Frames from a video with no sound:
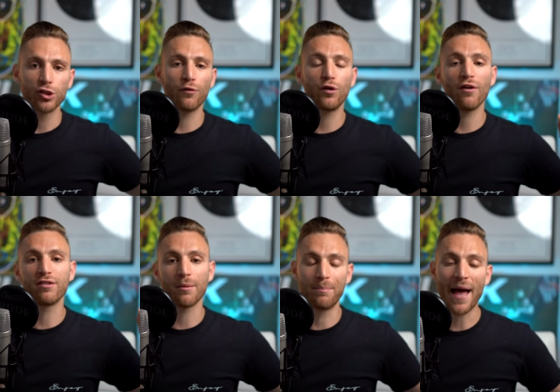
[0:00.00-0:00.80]
So if you have
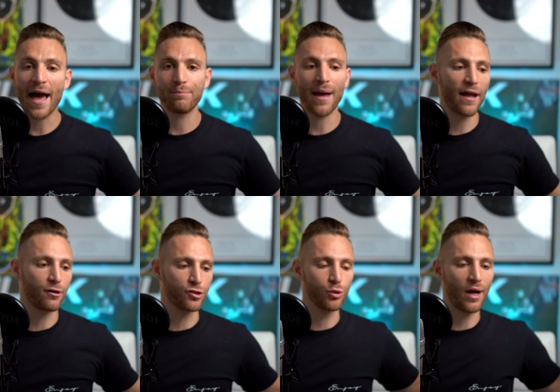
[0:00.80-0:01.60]
some bad
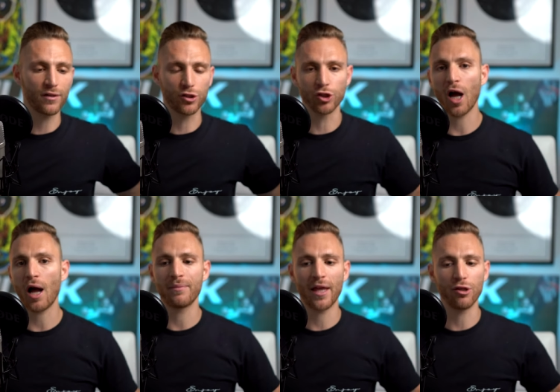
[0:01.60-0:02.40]
patterns, you have a
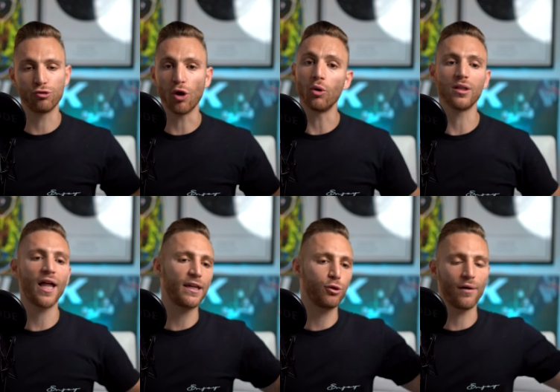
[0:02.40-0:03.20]
job that you don't
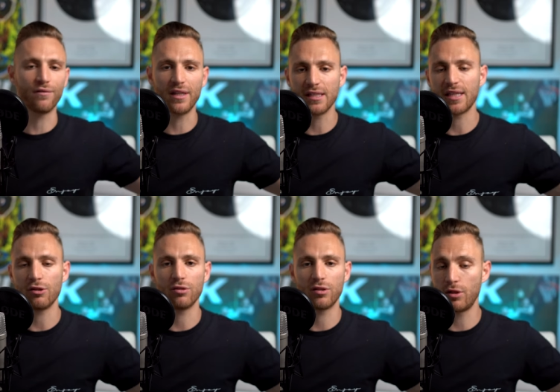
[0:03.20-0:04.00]
like, you have these that
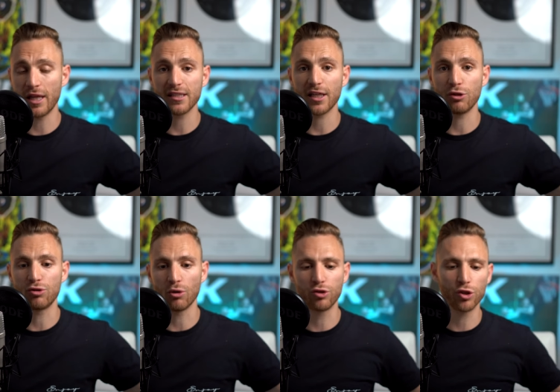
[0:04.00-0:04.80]
you things that you
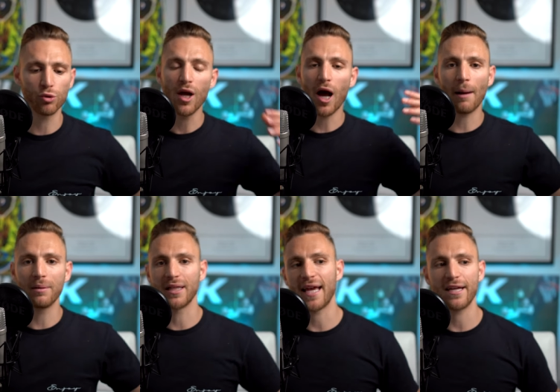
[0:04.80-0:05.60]
don't do,
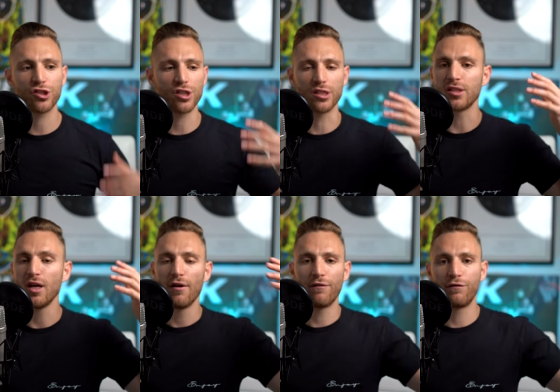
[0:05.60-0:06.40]
obligations,
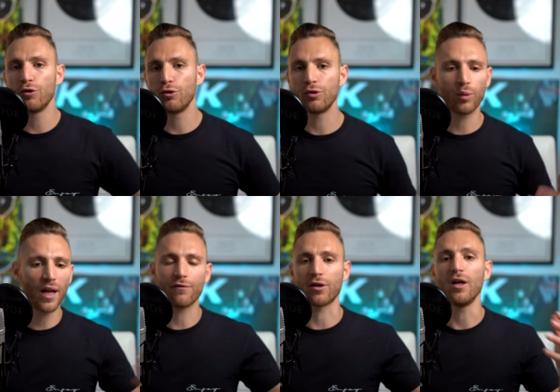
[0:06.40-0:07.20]
food,
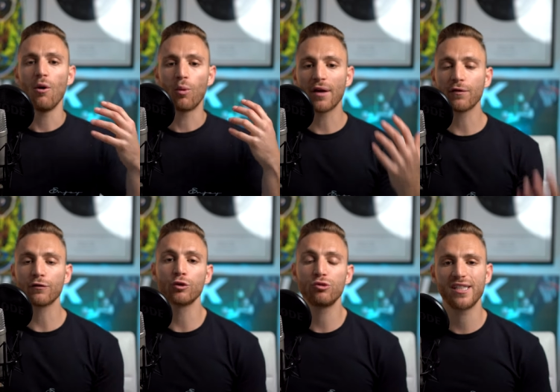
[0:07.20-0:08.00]
whatever, whatever
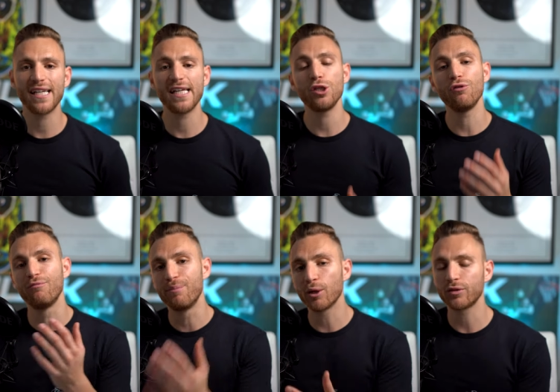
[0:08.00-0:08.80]
routine
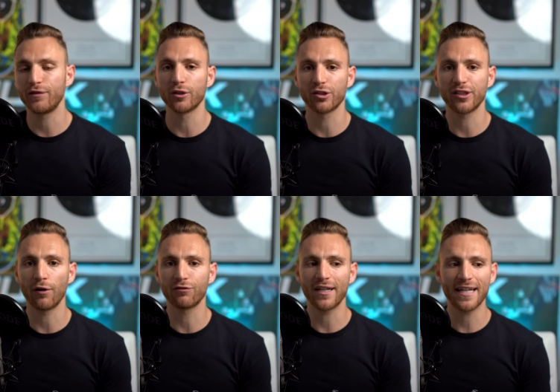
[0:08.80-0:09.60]
you've built for
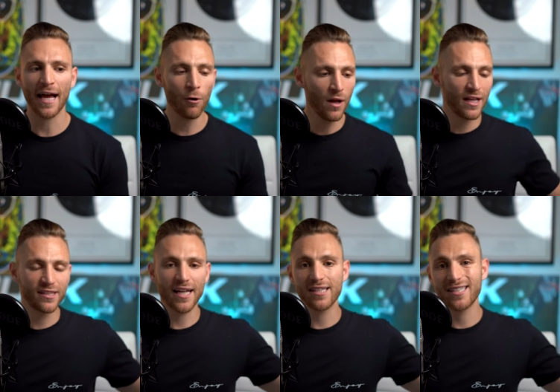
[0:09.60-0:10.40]
yourself right now,
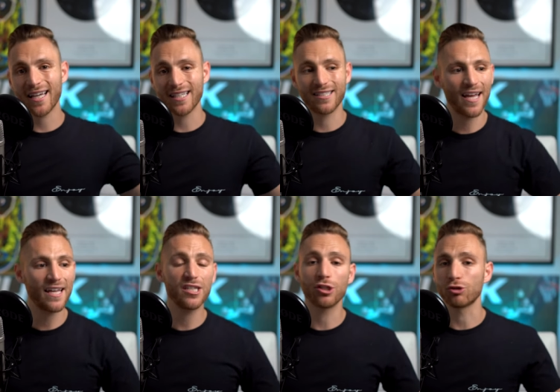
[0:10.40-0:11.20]
say it's taken
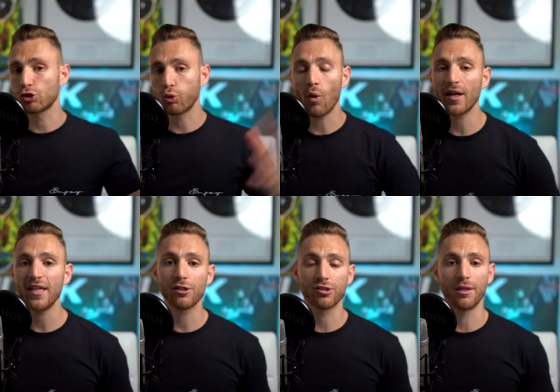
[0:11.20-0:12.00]
10 years, 20
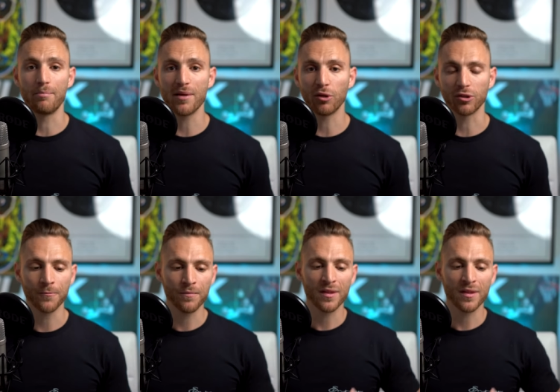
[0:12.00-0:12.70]
years to build.